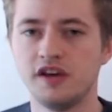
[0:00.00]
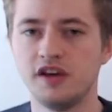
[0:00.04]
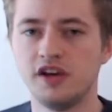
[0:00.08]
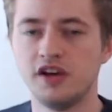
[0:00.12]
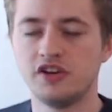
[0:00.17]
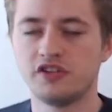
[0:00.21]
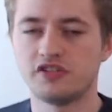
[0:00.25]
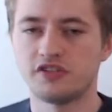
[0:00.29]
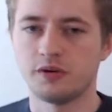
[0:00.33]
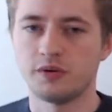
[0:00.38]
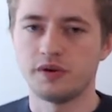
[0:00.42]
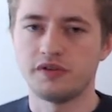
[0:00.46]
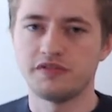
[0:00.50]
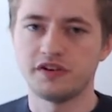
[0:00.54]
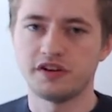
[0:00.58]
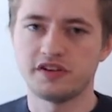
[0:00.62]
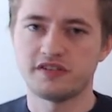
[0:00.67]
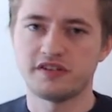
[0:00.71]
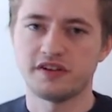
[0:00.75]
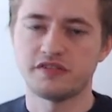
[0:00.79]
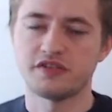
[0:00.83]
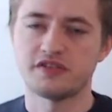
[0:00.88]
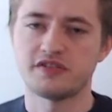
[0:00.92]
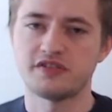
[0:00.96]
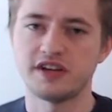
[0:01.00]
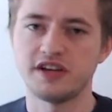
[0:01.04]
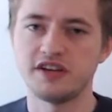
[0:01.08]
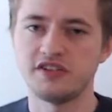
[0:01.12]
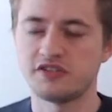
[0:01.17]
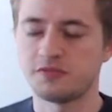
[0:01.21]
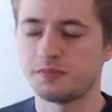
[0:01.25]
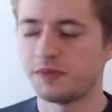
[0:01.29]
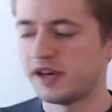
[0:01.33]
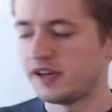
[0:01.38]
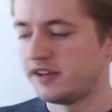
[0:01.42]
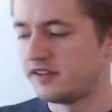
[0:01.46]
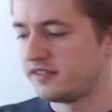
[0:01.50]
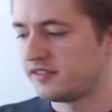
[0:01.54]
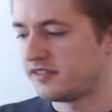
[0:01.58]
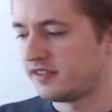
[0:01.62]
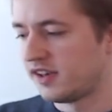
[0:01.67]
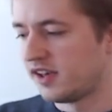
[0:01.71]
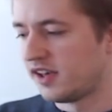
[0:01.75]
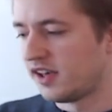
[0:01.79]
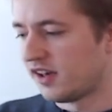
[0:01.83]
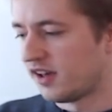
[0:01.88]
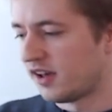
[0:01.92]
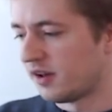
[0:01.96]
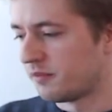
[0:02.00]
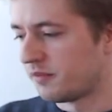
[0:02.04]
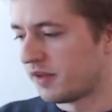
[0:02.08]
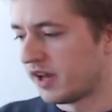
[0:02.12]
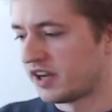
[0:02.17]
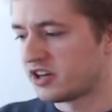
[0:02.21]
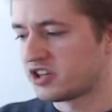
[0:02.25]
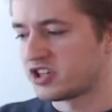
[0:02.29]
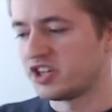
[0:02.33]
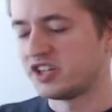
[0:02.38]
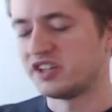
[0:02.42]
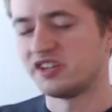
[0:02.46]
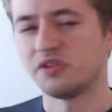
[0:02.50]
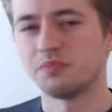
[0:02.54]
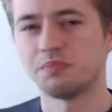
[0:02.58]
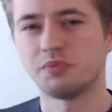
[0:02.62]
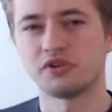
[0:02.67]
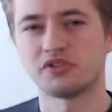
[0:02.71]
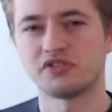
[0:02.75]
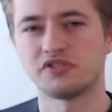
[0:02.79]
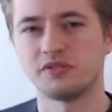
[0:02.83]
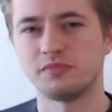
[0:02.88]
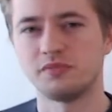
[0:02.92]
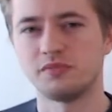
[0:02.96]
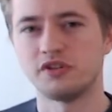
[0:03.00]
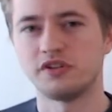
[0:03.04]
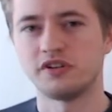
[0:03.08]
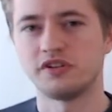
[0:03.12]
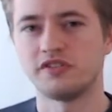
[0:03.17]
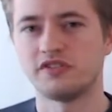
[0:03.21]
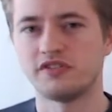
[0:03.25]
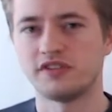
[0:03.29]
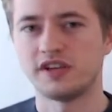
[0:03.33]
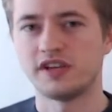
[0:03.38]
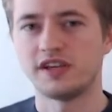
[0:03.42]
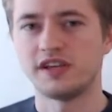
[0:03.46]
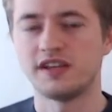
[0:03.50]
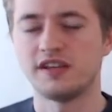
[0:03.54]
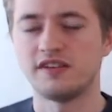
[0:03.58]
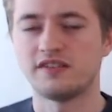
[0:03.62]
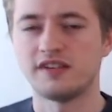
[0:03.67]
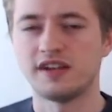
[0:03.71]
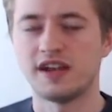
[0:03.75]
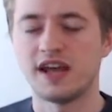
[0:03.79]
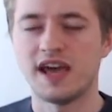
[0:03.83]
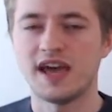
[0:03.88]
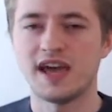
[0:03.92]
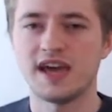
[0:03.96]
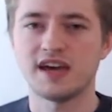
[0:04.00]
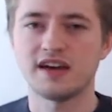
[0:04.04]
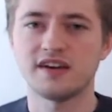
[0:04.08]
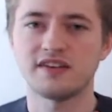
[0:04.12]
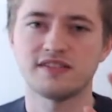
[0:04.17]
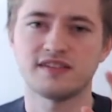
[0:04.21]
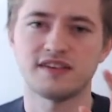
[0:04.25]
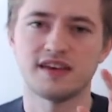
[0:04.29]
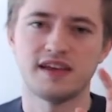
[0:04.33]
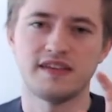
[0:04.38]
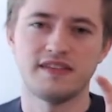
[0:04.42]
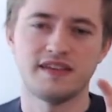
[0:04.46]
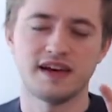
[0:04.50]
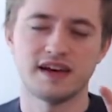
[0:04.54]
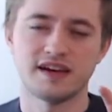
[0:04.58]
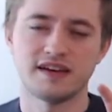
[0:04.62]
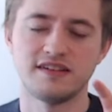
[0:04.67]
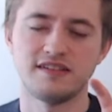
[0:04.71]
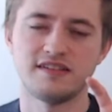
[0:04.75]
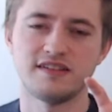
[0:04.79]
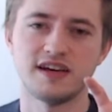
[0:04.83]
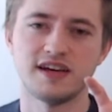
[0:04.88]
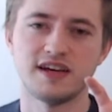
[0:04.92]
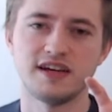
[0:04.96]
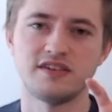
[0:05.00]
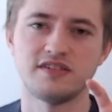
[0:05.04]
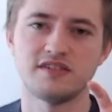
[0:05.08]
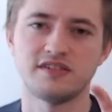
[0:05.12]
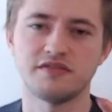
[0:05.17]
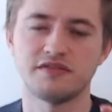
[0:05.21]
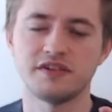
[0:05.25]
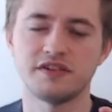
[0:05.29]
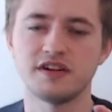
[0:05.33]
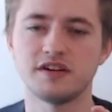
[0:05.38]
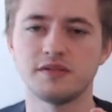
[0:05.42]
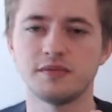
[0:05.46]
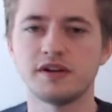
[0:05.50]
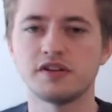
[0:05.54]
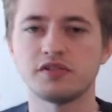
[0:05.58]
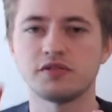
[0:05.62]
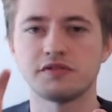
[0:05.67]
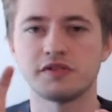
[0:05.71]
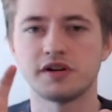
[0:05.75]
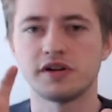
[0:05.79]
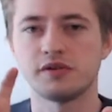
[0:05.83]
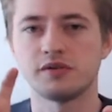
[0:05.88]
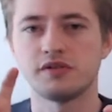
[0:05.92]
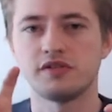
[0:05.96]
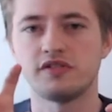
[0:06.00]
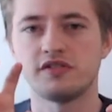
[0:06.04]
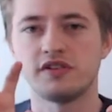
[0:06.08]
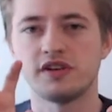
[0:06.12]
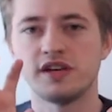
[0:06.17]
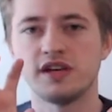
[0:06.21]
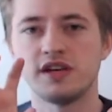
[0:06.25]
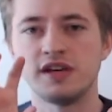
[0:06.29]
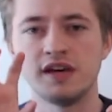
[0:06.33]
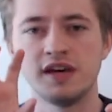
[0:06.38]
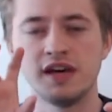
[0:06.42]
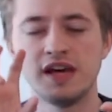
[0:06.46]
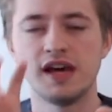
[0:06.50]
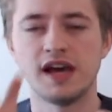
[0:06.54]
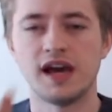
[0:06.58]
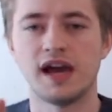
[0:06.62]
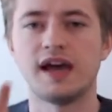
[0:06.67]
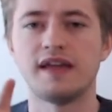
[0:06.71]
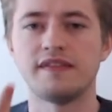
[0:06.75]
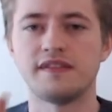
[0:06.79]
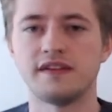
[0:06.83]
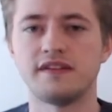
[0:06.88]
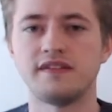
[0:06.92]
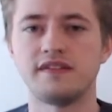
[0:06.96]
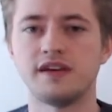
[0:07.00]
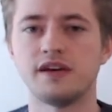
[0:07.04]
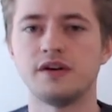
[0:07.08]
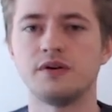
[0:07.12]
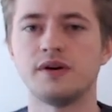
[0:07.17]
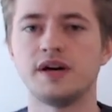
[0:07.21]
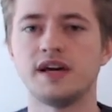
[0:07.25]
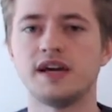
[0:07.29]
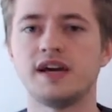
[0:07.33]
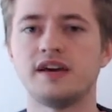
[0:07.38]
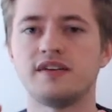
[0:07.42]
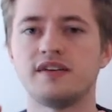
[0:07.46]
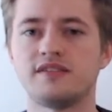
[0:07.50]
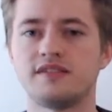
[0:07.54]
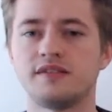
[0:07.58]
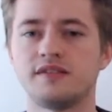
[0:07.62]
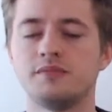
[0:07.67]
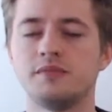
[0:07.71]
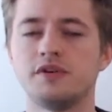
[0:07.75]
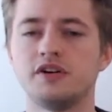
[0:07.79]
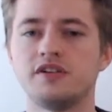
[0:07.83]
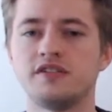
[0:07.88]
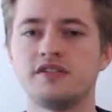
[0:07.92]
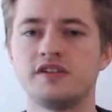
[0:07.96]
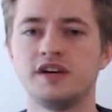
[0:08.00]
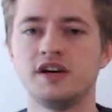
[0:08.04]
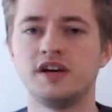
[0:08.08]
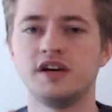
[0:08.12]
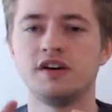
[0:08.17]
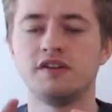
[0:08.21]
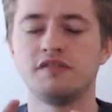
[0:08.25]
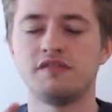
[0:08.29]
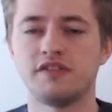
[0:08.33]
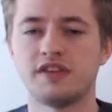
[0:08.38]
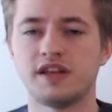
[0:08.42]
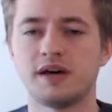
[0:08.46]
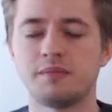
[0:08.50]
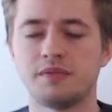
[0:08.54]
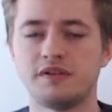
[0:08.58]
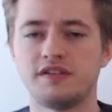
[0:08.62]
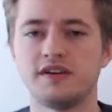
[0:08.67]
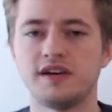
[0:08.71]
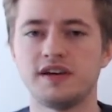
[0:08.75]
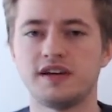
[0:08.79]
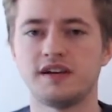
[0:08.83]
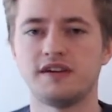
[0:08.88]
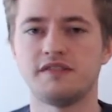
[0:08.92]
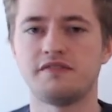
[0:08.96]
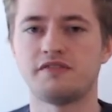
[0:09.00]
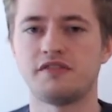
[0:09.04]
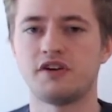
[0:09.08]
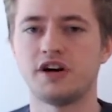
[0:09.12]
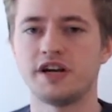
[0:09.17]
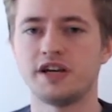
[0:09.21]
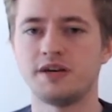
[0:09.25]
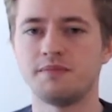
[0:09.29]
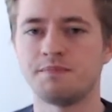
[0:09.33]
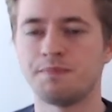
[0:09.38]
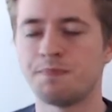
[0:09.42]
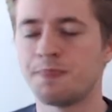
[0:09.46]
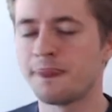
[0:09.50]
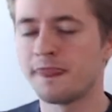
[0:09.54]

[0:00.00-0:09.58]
So we first have a state space. Actually at the bottom you can see it's an X, and that contains the fundamental frequency and the DOA estimate for that particular frame.